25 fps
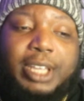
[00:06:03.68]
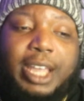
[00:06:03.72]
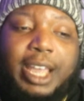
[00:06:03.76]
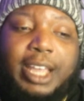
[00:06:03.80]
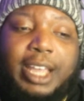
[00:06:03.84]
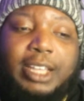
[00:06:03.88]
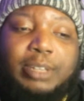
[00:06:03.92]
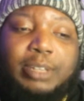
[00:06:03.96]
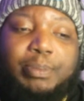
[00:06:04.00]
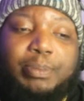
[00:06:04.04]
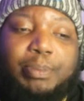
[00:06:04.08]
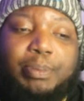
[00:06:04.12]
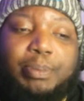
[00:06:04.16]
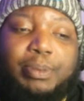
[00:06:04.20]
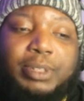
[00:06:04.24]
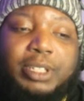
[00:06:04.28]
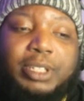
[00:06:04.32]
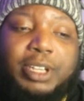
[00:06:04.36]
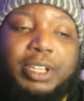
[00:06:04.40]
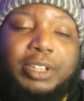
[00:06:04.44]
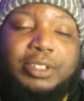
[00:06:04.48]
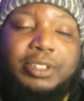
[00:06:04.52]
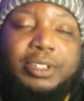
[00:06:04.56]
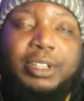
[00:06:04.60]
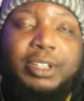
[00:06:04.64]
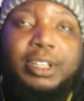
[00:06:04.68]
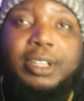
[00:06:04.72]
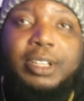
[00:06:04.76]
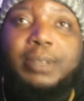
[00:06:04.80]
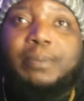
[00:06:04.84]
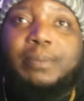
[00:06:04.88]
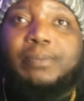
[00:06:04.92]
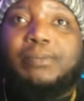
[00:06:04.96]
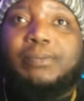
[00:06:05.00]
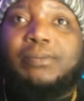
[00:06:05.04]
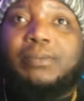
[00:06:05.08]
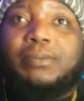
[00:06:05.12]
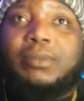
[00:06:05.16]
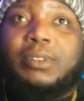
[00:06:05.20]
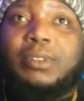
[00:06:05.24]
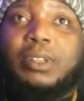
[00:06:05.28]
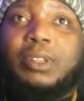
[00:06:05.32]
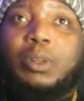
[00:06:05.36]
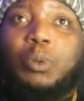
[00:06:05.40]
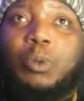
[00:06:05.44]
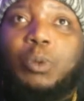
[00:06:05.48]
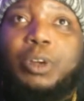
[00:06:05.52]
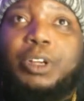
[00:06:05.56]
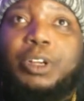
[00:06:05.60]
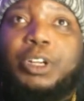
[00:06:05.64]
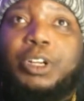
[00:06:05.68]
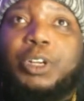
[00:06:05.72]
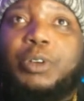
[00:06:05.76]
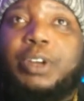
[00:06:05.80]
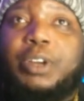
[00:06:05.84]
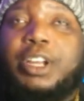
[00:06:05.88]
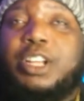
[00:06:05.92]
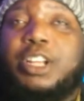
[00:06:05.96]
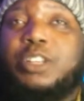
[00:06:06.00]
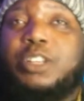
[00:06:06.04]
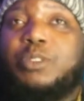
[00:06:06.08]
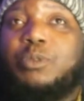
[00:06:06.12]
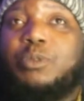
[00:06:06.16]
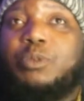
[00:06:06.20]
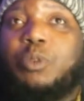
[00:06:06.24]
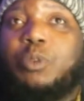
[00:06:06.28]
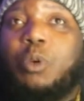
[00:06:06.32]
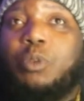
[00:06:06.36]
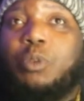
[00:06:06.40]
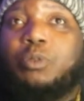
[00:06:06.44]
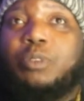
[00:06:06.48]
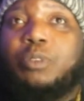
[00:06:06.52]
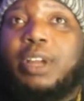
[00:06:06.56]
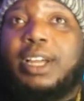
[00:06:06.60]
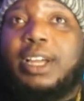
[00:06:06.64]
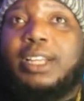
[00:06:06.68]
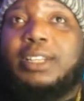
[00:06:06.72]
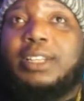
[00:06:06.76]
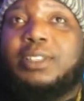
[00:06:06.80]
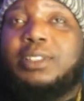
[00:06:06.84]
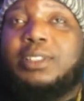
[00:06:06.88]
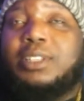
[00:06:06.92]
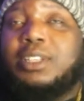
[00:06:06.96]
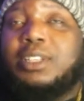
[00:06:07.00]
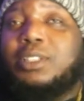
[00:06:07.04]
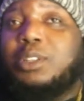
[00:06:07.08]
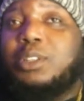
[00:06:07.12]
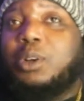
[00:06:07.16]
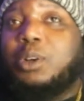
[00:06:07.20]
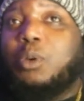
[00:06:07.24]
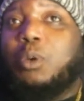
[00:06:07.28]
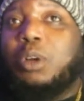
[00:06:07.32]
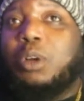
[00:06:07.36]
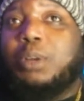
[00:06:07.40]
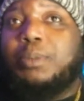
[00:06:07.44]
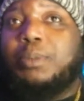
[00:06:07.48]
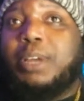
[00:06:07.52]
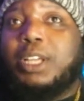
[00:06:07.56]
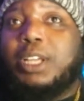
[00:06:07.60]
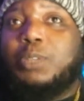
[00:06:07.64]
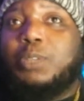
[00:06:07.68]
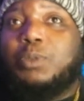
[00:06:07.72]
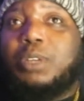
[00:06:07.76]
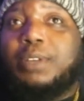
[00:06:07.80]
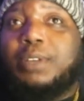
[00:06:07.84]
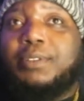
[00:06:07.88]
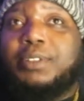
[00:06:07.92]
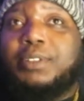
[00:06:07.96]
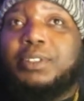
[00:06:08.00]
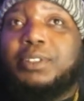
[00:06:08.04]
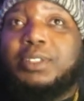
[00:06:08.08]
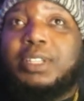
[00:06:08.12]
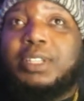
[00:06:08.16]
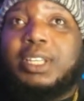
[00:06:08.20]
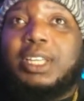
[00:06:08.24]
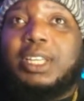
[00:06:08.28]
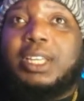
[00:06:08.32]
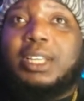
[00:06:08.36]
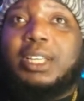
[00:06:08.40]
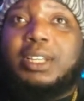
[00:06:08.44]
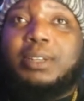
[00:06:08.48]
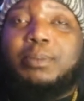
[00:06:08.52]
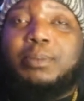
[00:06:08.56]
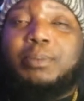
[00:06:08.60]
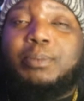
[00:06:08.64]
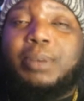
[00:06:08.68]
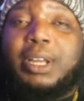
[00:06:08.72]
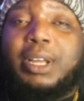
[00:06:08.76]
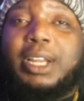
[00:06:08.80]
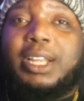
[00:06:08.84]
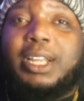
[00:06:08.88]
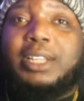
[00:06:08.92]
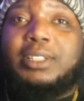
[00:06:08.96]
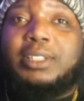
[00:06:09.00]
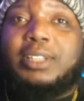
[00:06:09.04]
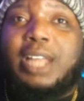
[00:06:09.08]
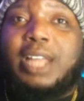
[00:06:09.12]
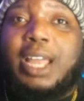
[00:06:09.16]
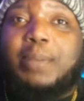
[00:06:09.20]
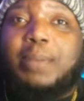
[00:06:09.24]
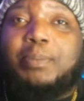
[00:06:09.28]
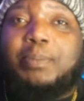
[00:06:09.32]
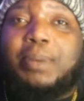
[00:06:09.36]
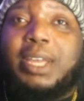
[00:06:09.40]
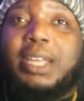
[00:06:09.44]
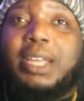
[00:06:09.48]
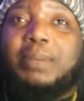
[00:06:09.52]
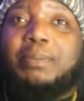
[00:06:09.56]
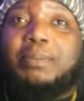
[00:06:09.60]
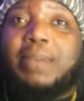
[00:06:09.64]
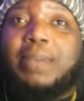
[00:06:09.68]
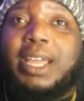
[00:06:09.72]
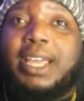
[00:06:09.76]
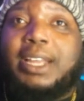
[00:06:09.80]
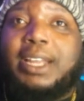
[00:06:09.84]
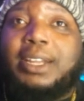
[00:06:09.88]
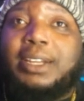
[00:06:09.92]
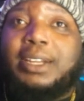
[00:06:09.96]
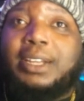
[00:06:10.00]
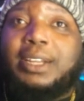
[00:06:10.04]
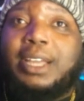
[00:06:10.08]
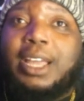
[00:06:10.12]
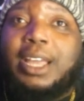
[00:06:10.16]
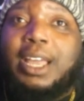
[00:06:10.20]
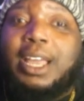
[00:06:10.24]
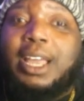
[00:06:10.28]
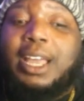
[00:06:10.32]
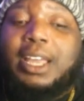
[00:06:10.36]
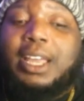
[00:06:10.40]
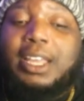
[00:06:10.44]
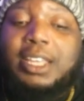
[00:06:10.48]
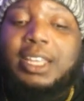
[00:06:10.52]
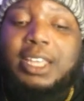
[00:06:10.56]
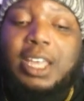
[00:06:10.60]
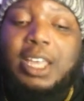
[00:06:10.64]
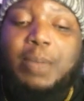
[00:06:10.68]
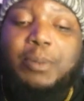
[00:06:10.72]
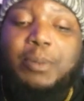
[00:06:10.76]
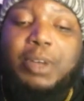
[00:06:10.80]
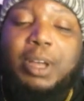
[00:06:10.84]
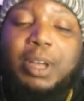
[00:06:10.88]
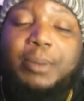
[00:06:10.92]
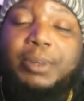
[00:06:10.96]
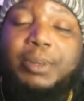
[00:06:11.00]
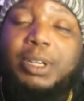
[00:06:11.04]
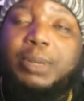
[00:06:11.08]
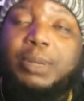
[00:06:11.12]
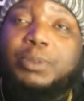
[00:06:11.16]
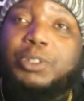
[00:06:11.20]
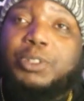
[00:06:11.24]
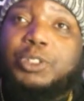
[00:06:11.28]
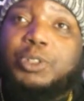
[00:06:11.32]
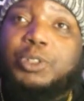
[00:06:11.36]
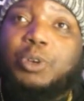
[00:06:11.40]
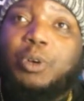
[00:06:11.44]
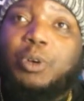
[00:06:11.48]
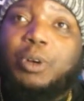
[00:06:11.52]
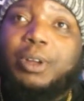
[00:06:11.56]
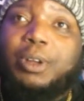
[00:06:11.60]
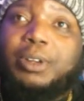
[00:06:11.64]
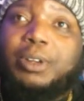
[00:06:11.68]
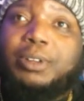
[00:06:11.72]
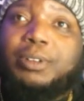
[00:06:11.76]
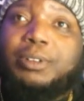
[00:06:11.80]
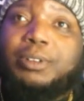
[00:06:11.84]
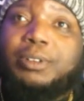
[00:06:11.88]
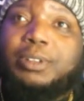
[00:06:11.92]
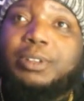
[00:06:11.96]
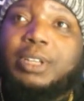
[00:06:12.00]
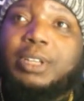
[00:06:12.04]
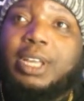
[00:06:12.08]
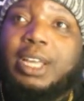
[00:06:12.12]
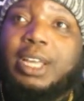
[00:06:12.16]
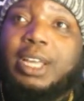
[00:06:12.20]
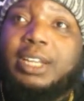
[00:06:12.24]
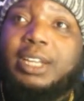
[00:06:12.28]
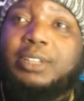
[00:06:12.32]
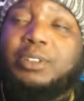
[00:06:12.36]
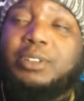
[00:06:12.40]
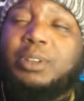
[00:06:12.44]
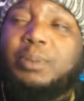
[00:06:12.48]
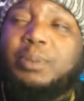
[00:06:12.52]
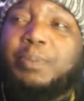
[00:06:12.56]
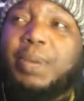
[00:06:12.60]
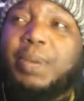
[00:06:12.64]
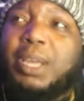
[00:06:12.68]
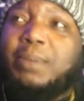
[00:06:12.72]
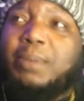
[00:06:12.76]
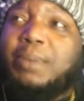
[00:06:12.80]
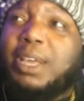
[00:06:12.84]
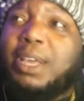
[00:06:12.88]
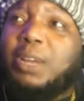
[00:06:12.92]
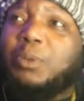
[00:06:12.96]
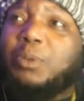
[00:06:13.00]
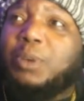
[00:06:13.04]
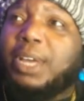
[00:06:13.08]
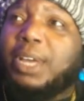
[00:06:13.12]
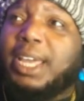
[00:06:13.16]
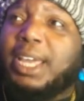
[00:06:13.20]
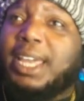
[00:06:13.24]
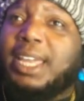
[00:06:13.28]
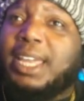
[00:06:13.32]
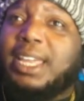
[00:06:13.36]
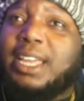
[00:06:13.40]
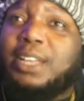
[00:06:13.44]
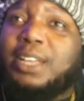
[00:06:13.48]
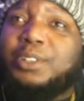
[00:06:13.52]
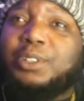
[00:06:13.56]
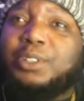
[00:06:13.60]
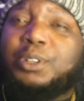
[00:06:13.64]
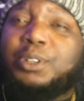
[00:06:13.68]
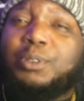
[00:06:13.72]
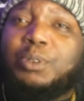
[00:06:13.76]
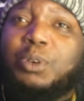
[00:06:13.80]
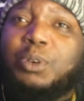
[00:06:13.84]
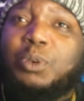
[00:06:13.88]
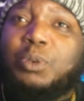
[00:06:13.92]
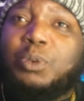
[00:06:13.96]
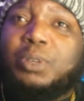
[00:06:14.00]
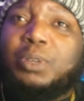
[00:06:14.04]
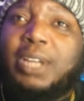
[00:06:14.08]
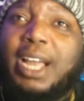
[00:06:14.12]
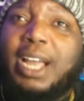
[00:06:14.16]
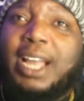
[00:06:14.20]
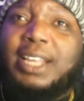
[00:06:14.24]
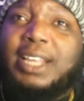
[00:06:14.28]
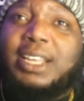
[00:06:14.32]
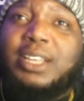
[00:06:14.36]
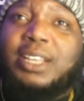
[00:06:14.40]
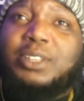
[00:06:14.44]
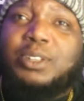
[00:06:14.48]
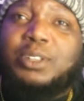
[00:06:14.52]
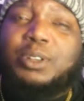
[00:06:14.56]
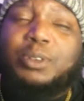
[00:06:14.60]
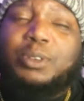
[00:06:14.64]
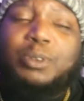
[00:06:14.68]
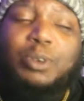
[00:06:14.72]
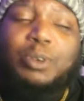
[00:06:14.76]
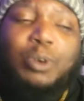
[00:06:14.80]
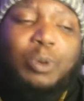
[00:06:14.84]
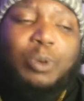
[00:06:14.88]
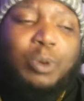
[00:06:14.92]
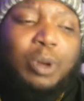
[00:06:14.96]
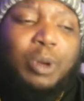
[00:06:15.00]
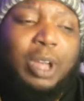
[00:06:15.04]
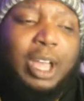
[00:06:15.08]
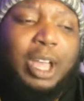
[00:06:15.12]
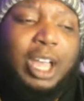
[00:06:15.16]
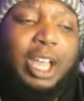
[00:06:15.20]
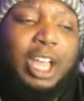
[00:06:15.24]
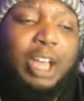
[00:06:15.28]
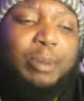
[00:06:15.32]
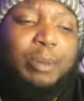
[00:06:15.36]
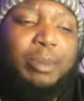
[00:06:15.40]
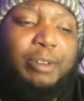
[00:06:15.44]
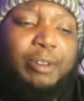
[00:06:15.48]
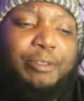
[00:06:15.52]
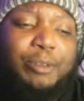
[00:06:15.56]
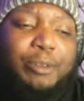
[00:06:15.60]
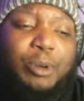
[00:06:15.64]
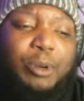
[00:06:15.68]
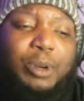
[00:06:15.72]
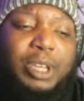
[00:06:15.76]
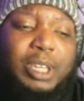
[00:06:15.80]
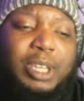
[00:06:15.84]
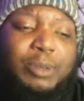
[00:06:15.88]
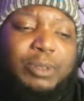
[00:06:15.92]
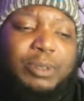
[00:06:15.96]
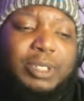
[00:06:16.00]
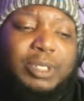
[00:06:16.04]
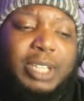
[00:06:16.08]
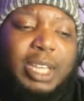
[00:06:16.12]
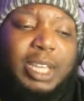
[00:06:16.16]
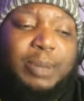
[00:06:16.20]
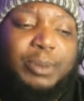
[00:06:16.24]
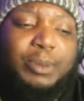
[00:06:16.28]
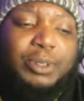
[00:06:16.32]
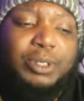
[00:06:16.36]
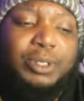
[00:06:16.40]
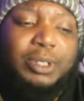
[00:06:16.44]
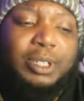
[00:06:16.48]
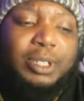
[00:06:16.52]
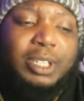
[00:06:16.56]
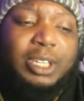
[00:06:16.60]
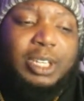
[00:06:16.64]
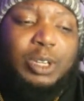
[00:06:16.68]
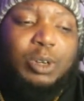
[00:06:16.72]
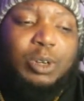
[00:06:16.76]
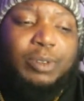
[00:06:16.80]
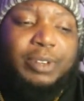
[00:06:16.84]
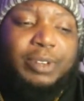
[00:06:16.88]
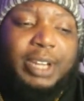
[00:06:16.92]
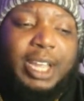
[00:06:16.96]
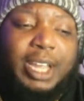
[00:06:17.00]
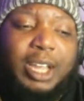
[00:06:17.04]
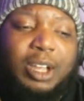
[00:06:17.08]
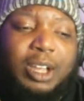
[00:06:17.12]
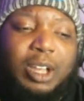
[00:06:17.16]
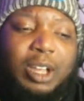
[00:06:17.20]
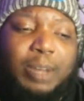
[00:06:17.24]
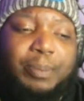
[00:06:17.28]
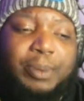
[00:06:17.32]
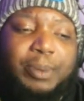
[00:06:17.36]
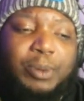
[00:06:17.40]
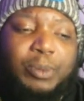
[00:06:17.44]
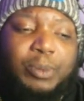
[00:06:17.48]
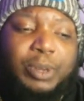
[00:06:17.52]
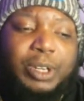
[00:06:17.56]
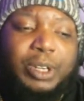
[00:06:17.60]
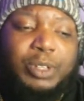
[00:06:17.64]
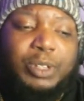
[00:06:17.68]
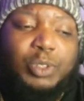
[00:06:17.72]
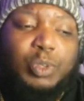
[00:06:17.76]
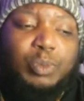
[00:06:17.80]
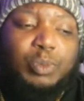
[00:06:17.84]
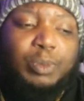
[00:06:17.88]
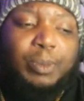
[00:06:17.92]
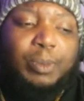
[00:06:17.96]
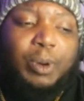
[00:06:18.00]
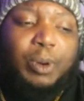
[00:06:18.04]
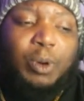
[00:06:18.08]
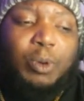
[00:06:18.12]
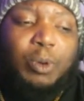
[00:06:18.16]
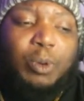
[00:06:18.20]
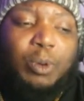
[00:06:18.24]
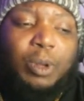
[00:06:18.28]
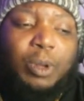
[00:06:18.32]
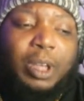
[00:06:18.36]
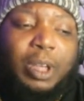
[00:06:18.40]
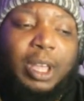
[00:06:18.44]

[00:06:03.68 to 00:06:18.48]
as potentially one of the greatest regular season quarterbacks we ever seen. But it's like Peyton Manning. He kept coming up short. And it took Peyton Manning, 9 years in a row before he was able to get over that hump and win a Super Bowl.